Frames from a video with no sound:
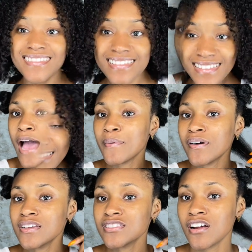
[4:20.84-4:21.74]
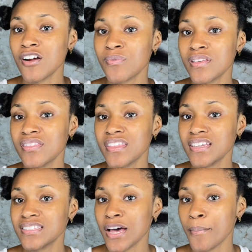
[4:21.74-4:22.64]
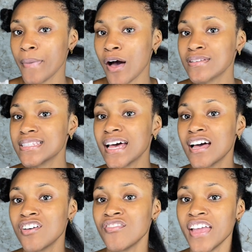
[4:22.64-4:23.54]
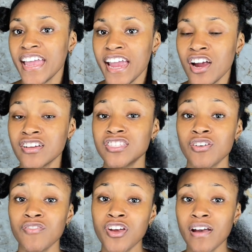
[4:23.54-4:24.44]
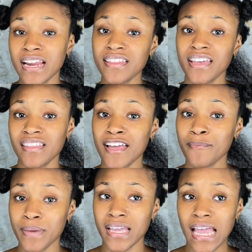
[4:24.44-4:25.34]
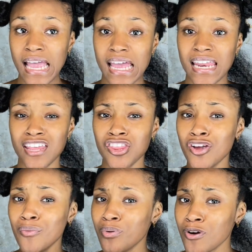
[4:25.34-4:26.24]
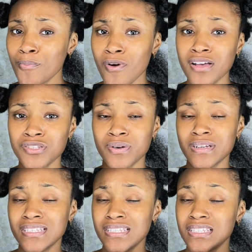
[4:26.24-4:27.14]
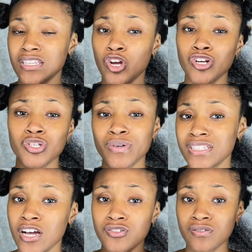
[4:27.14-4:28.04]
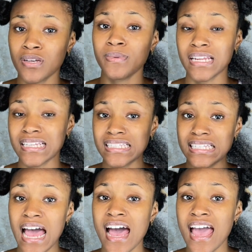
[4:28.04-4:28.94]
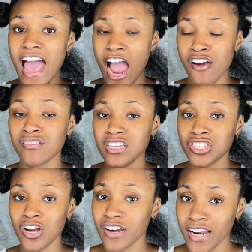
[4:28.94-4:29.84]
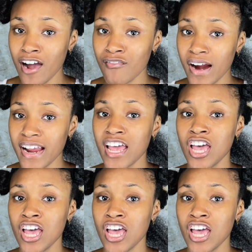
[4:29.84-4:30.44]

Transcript: I'm going to start off with this amount of hair. So if you're anything like me and either your perm rods or your twist outs or something is not accurately turning out right,